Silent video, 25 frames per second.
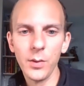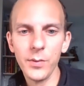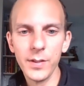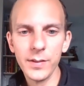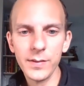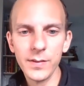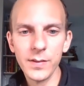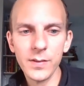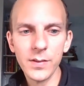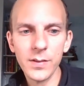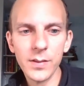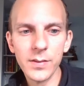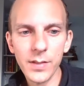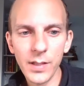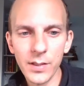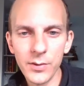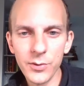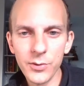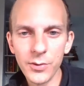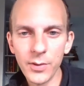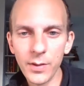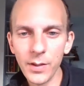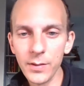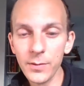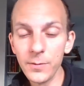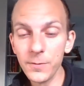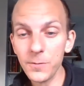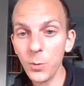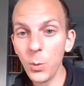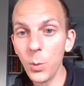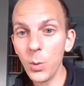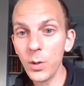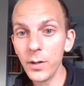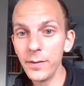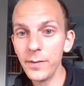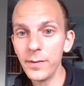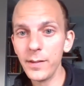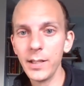this is essentially
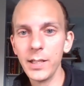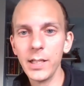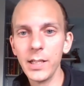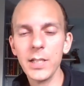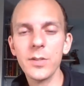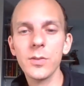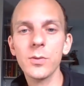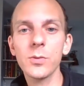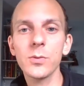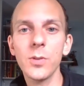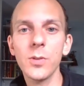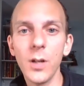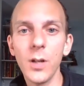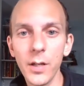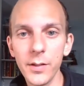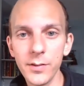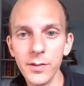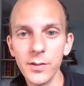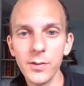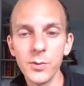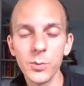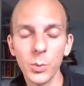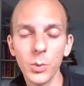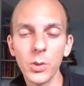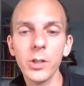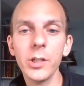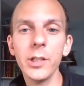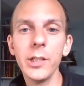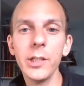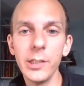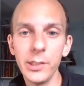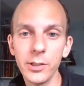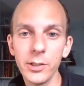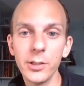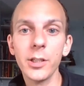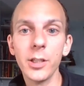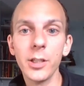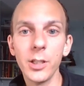four things Ross is worried
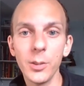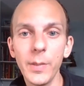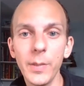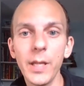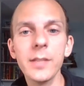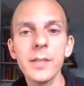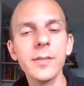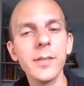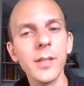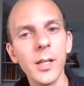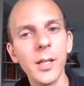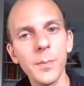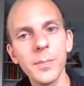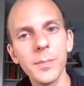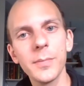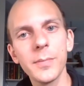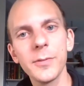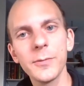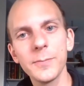you're going to mess up.